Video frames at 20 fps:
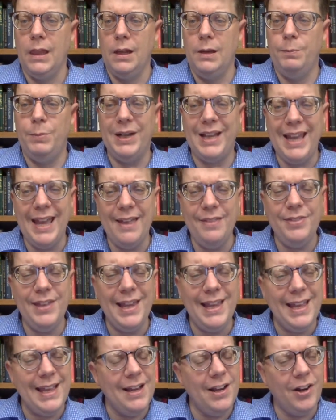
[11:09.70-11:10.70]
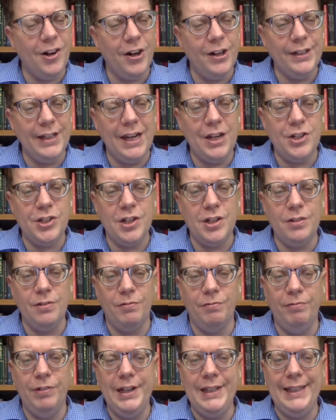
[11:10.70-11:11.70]
But can the incarnation
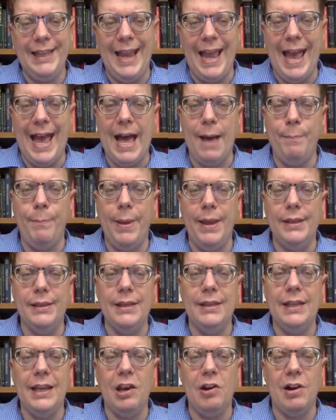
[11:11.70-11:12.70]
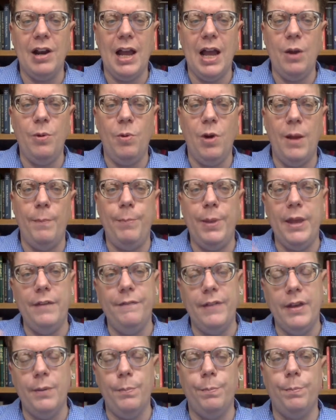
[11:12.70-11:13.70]
really happen? And here I want to
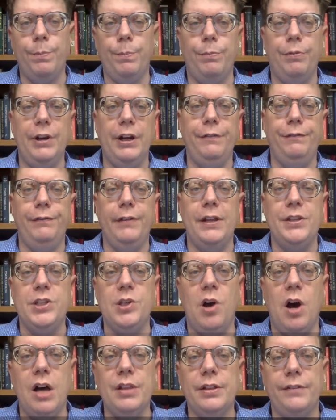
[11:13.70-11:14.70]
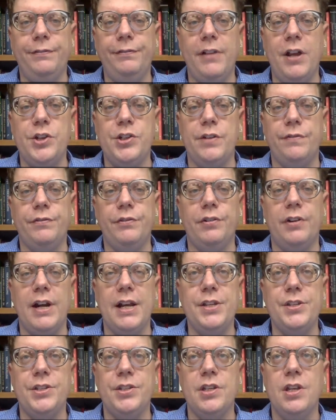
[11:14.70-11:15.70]
pivot briefly to on the flesh of
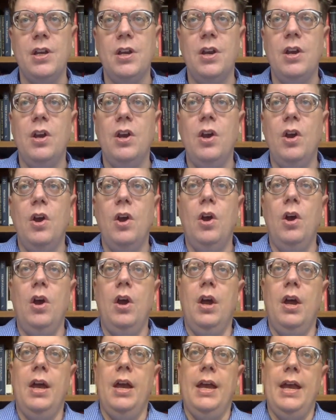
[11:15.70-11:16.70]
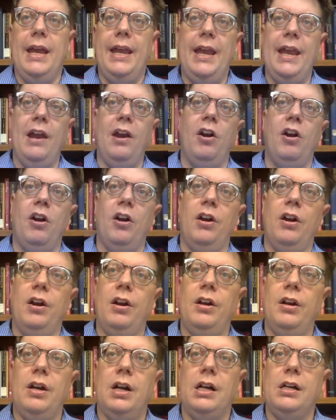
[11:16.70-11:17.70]
Christ. Here,
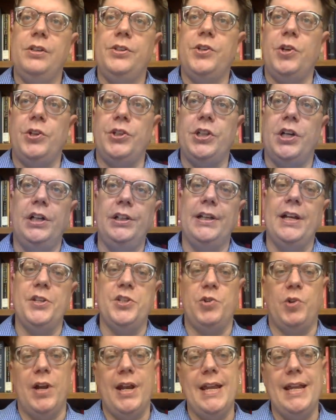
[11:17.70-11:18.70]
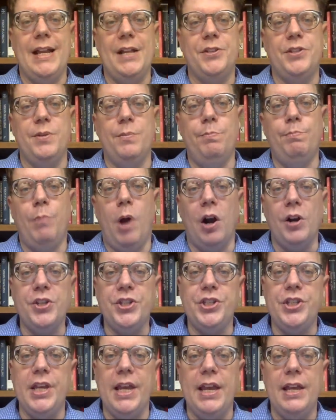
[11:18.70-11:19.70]
Tertullian's writing against
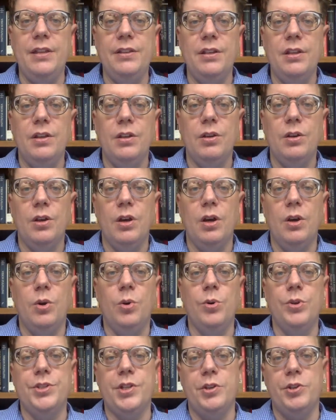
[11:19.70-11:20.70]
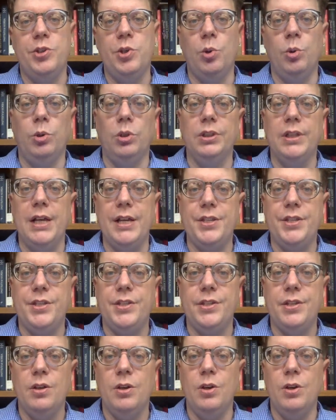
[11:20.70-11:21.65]
Marcion, who is a dualist,